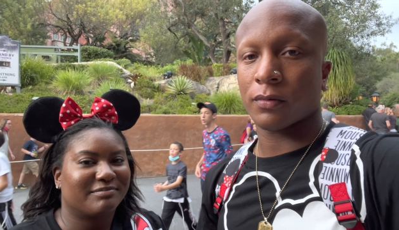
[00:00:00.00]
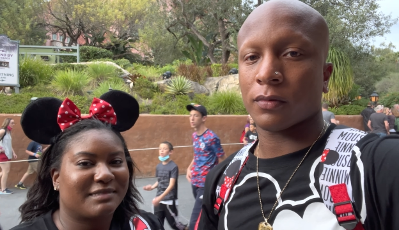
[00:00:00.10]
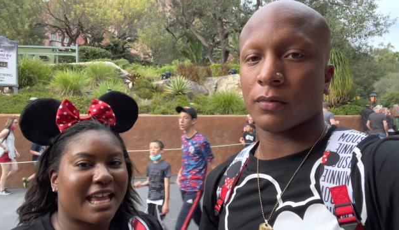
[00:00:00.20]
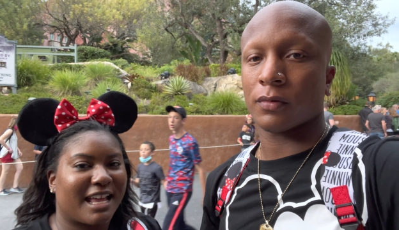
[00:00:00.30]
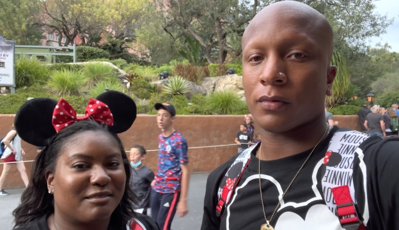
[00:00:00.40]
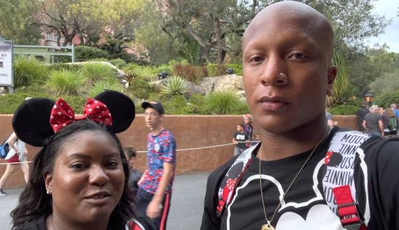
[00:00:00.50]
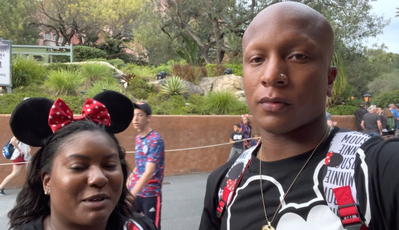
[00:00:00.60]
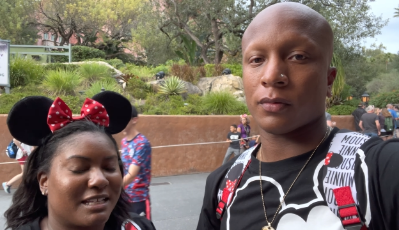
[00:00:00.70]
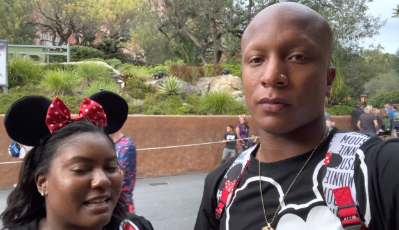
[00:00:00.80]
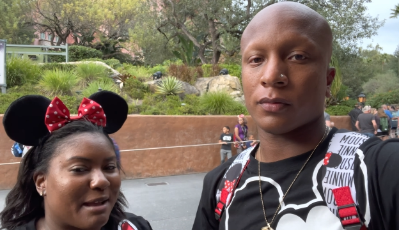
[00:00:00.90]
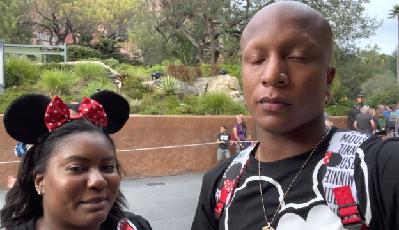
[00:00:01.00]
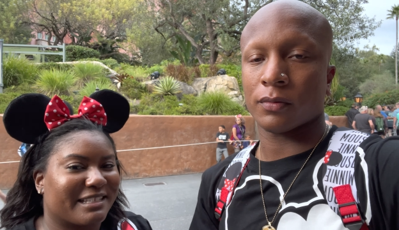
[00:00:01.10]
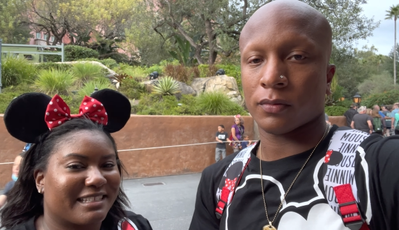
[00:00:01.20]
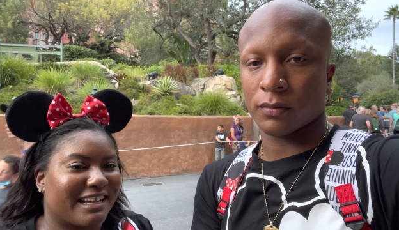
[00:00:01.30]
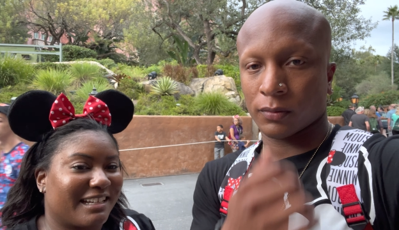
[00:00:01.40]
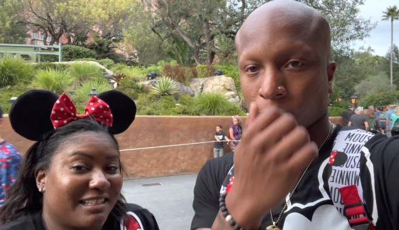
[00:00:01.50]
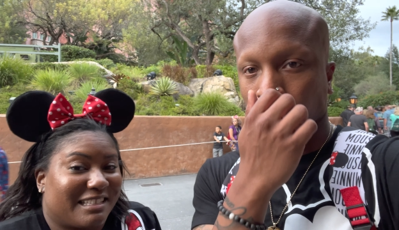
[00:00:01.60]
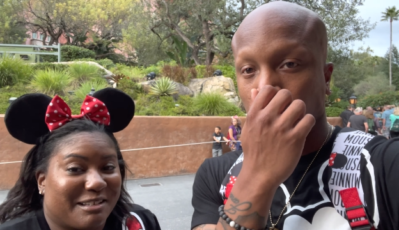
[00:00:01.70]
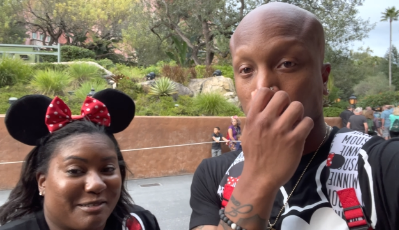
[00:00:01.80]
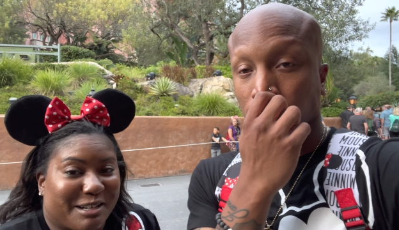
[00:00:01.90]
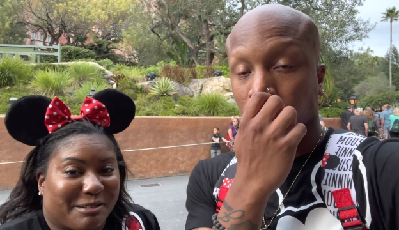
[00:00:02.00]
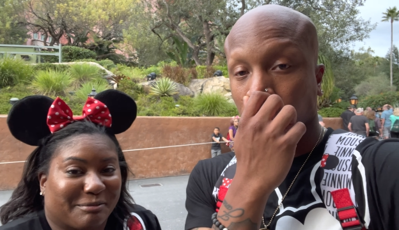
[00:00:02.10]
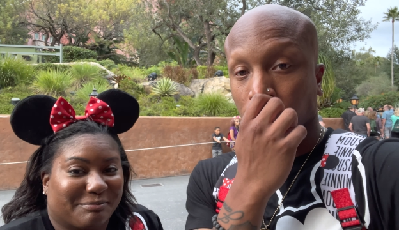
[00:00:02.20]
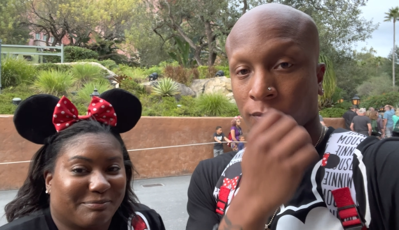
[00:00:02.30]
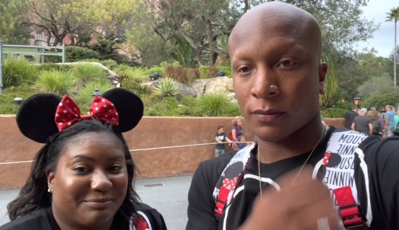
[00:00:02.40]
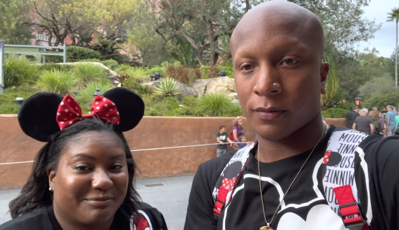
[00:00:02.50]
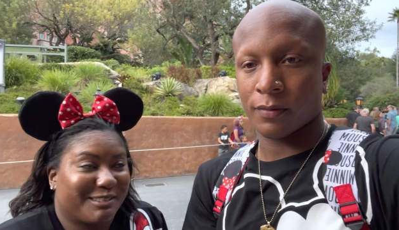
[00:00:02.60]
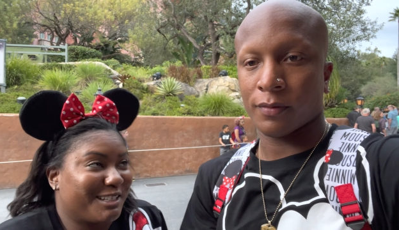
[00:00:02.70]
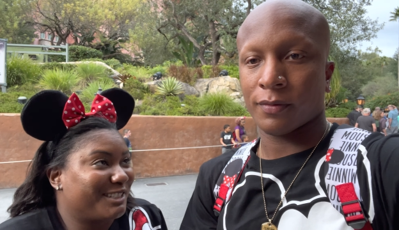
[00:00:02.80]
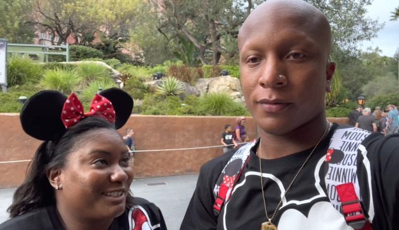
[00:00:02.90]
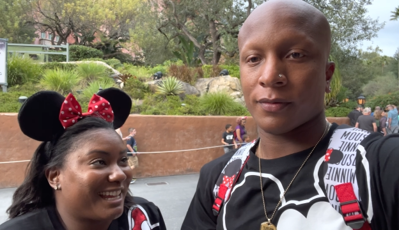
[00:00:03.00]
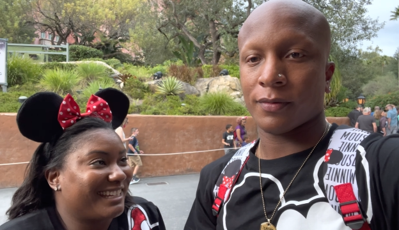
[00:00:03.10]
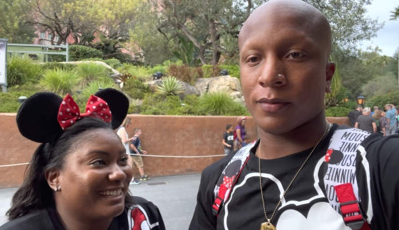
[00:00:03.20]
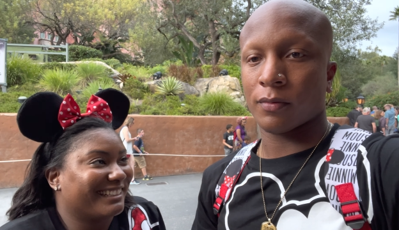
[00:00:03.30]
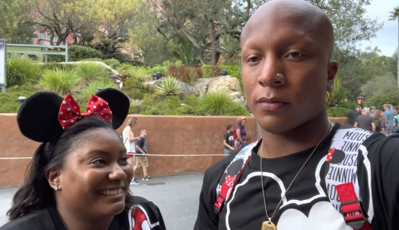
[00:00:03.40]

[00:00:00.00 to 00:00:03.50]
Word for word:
Speaker 1: 10, 20 times since then. It's still dope. Did you like it?